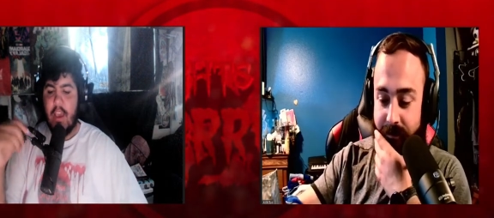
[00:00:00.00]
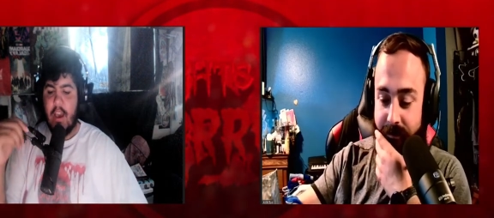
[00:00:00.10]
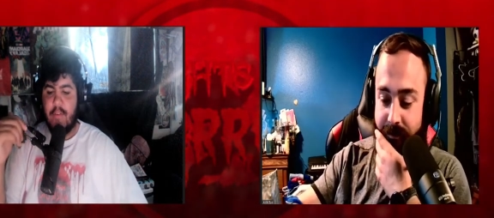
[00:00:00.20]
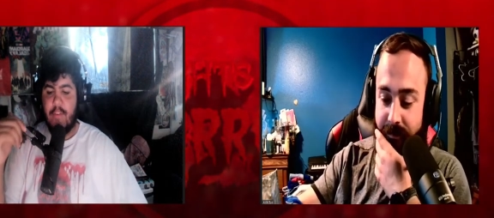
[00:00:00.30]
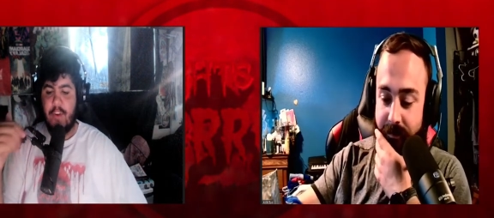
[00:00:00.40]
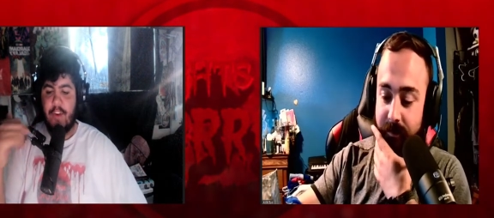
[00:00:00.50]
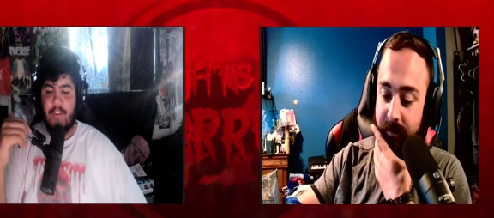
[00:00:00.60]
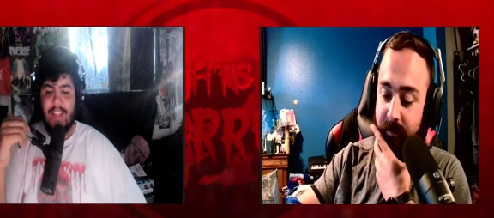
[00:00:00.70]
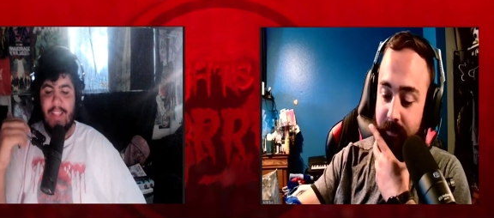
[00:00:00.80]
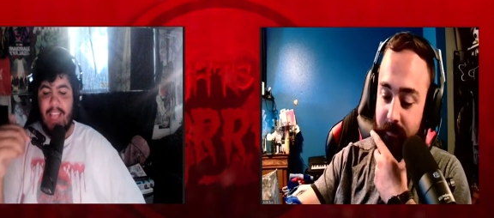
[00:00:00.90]
Speaker 1: of Trick or
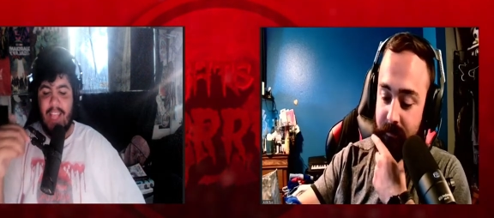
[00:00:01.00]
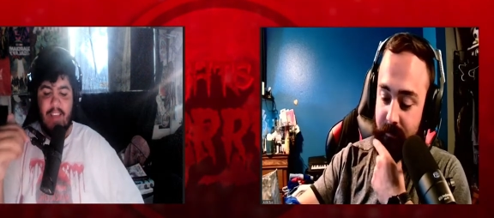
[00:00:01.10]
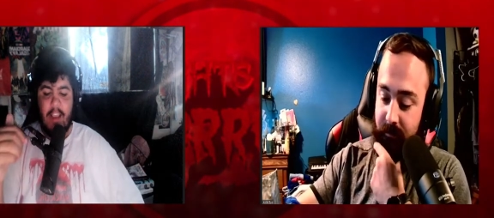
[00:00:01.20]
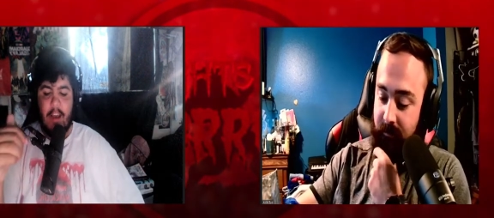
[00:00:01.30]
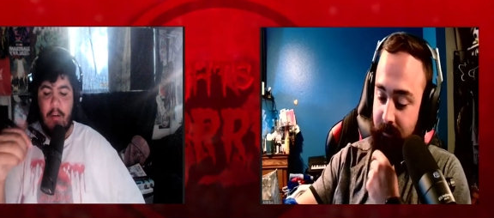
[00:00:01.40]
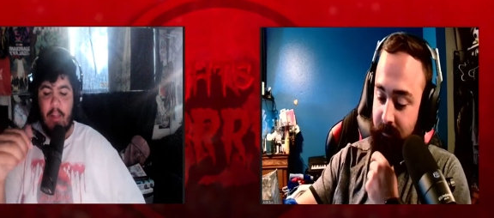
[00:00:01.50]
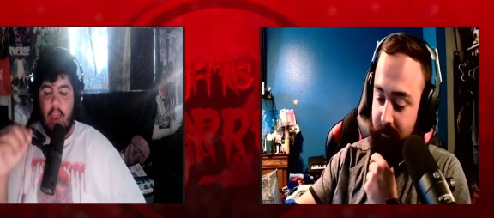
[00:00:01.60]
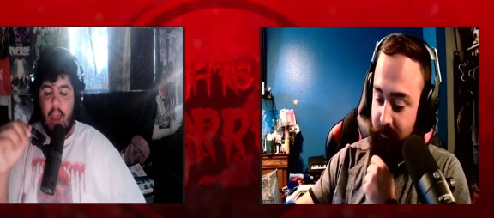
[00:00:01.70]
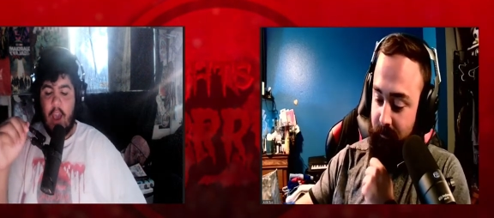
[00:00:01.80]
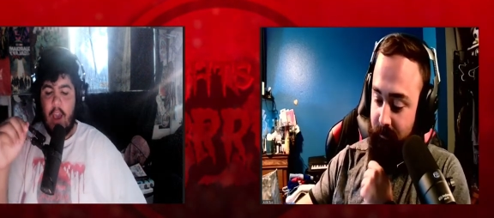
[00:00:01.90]
Treat Lights Out,
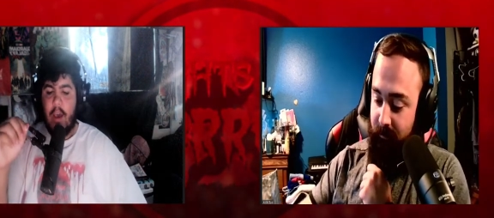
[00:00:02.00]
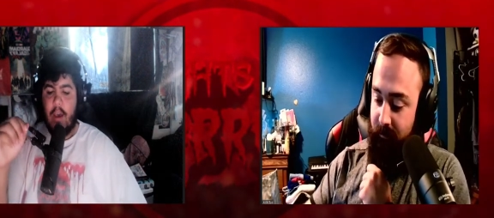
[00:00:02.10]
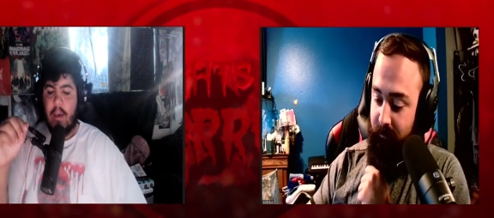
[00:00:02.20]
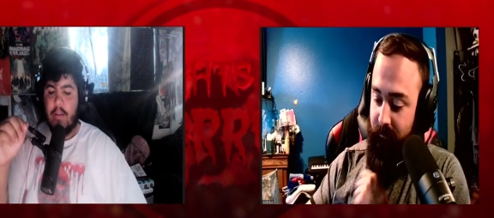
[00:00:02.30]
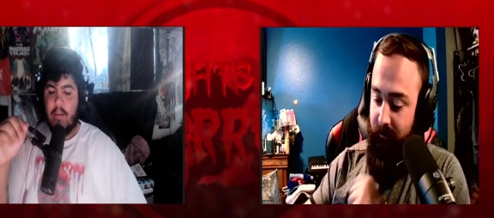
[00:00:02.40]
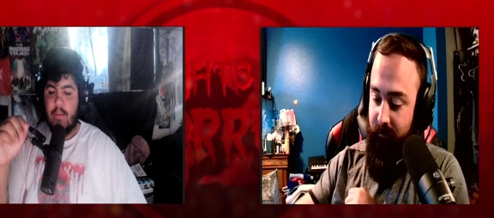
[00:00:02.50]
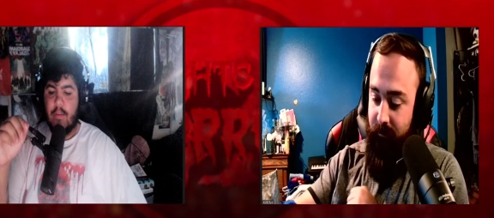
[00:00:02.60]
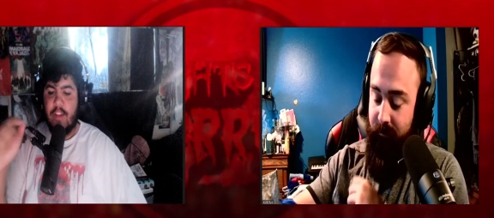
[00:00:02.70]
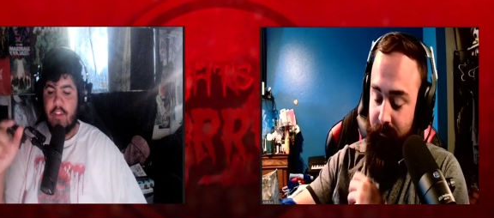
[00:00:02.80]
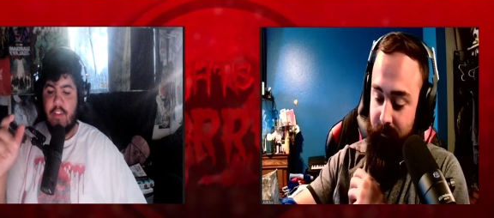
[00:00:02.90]
uh,
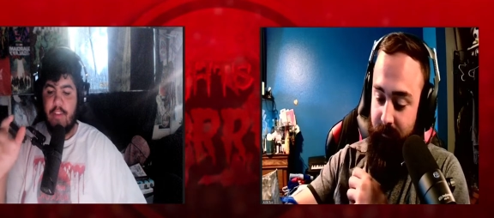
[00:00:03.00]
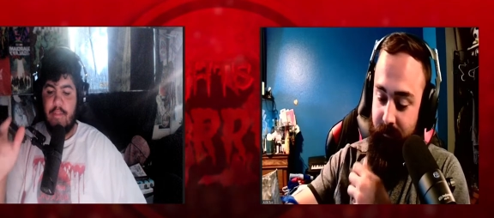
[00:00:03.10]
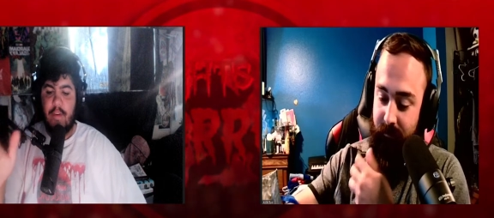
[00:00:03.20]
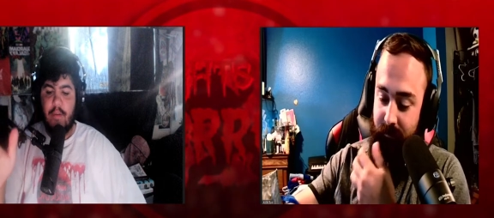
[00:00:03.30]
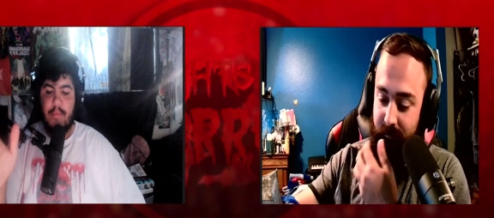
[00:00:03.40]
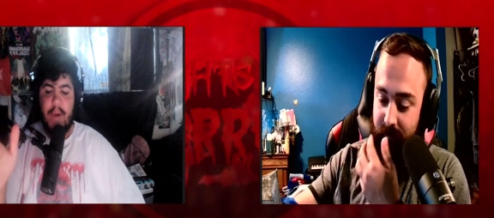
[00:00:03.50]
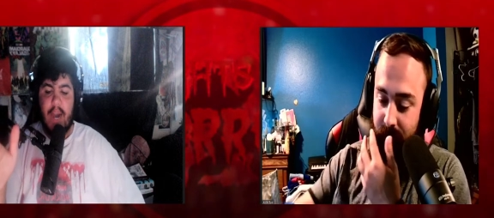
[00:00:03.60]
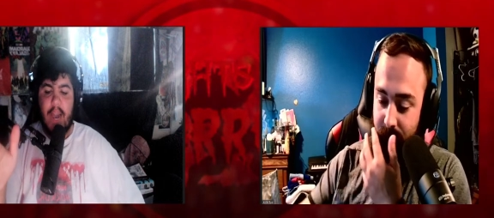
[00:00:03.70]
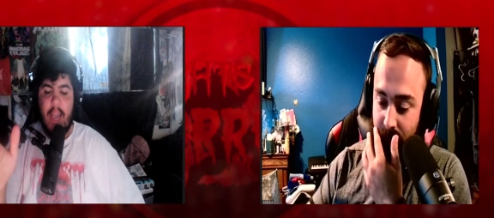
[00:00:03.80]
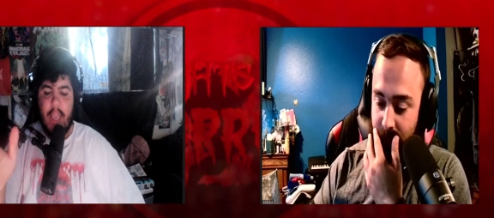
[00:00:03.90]
graciously filmed
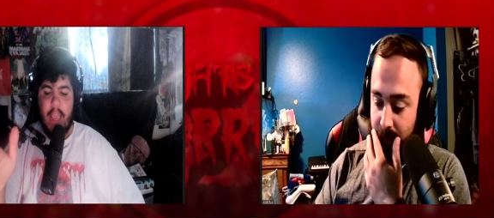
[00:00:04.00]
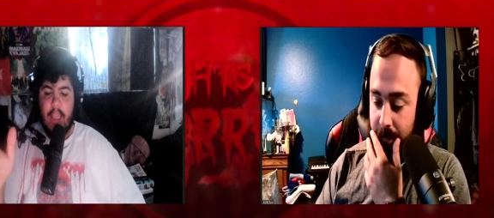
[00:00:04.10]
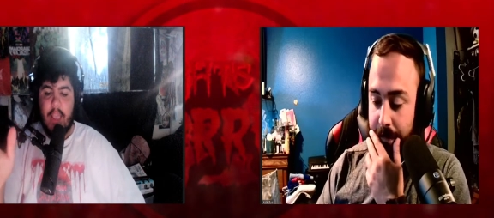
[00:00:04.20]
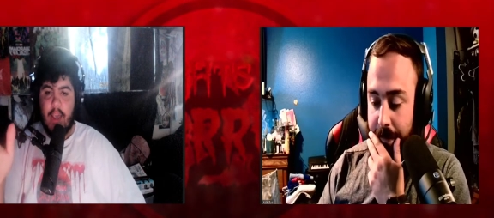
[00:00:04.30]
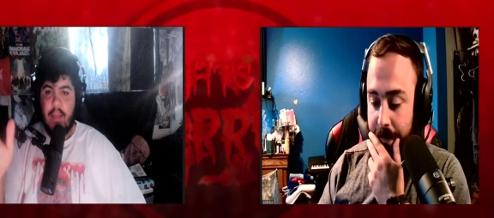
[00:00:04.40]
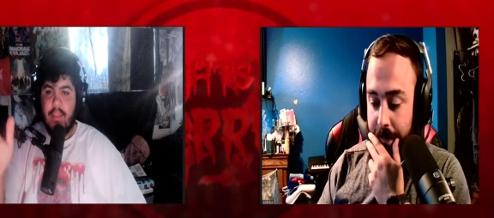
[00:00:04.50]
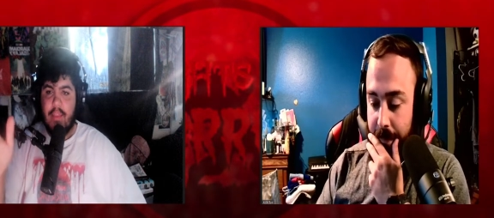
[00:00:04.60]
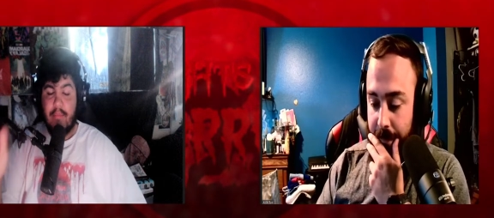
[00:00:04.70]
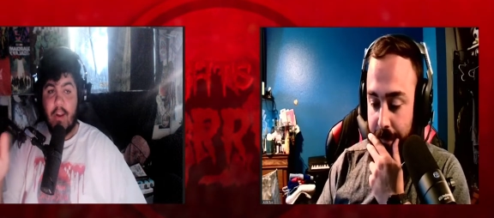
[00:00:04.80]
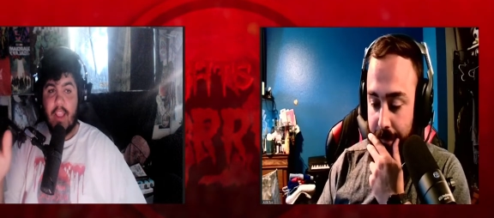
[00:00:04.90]
by uh,
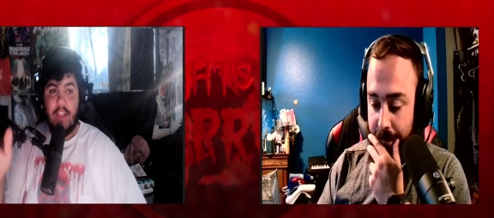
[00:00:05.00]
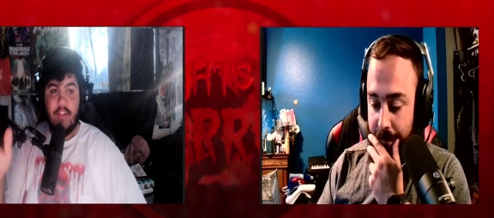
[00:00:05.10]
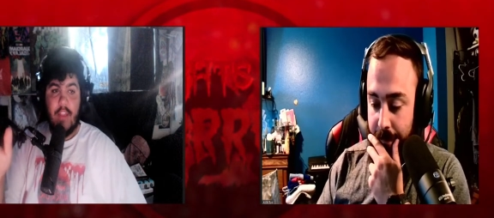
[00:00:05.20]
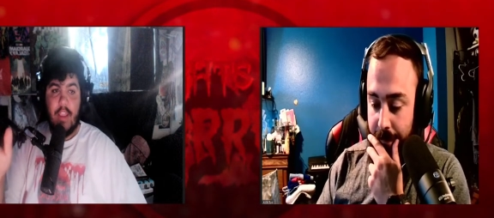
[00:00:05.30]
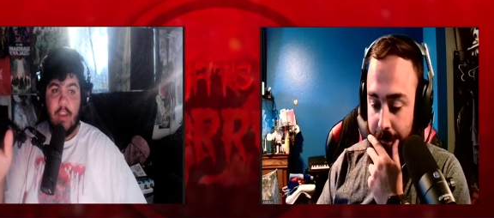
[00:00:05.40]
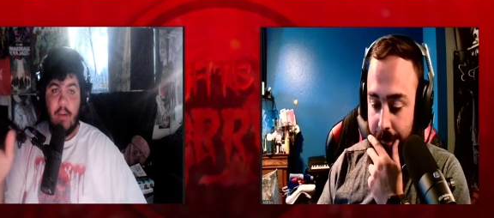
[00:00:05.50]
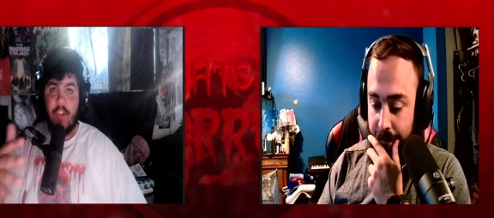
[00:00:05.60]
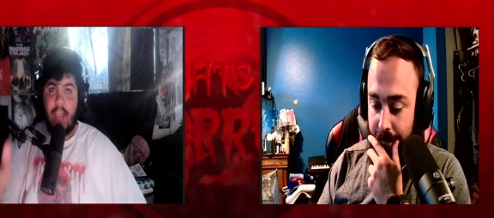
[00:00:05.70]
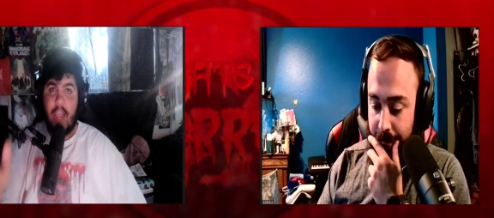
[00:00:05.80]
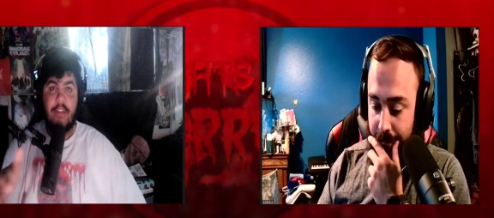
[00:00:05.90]
Theme Park HD. Go
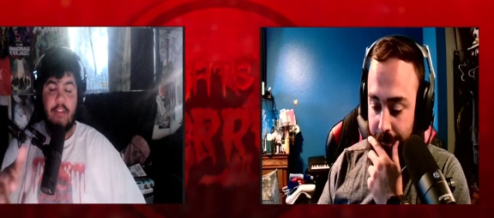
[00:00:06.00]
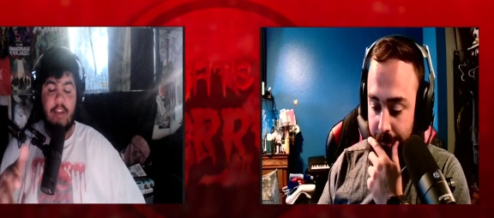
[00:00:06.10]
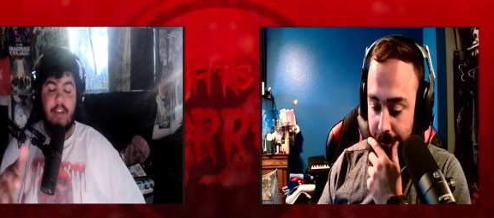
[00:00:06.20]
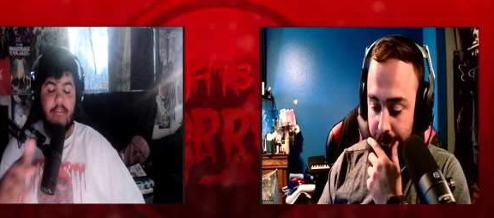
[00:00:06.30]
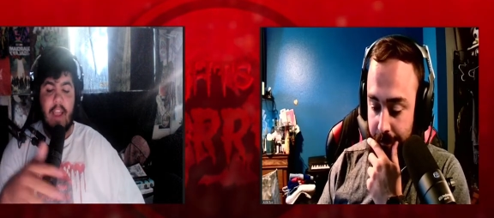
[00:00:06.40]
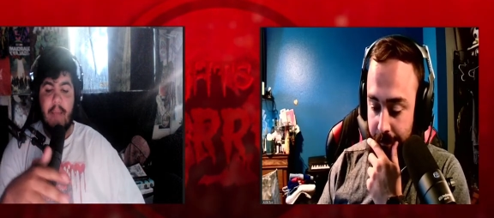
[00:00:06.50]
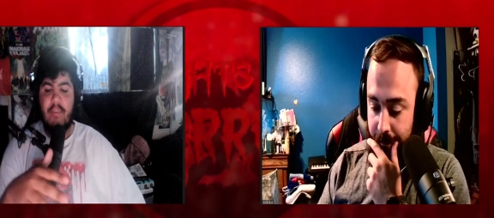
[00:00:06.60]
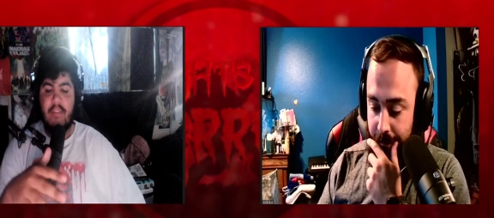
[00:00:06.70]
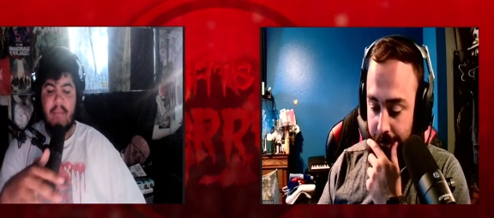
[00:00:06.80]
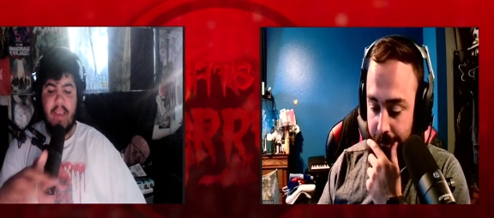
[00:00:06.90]
check out his stuff. Guy
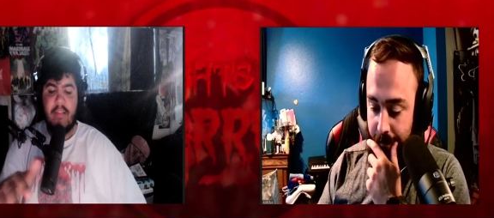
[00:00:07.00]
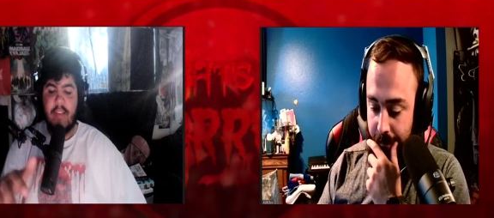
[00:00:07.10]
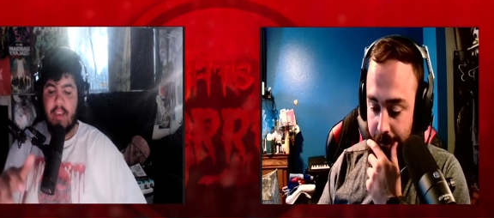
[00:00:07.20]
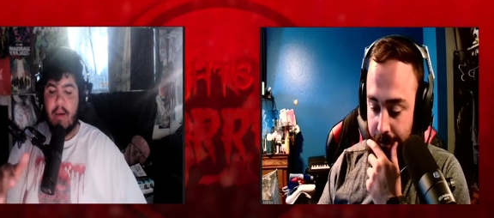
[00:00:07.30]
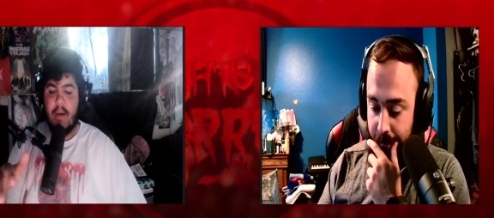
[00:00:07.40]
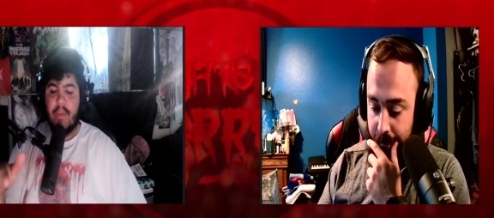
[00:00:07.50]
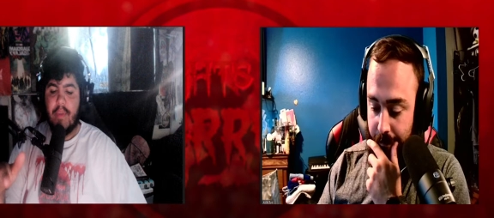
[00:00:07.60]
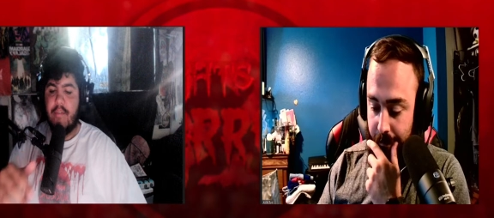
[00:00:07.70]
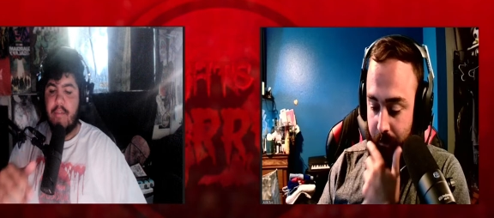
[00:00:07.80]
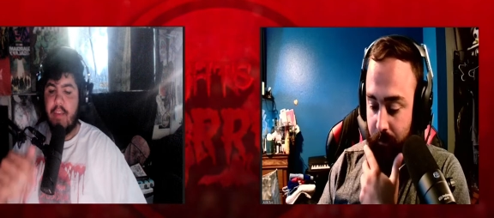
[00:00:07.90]
puts amazing uh,
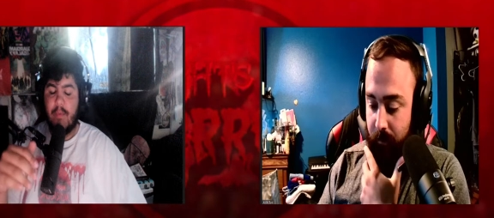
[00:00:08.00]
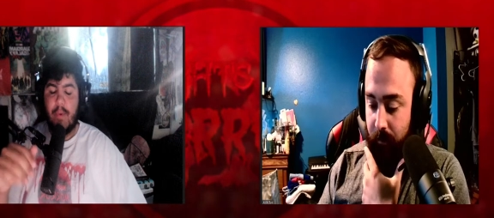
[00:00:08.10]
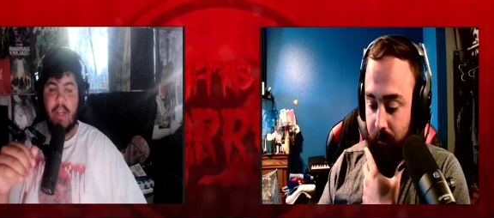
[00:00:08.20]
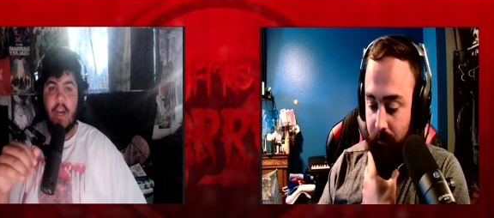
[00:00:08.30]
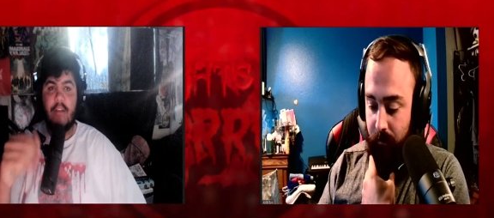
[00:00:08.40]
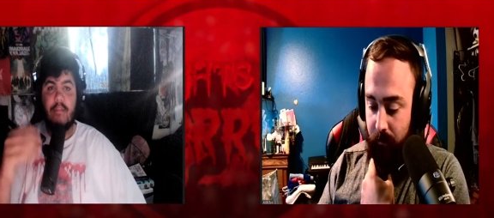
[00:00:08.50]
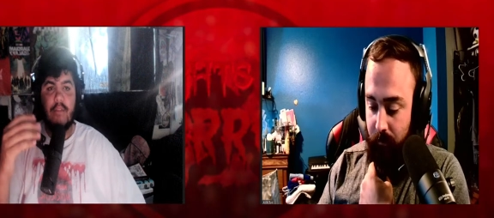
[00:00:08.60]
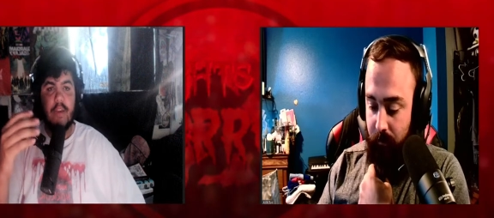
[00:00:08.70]
POVs and whatnot of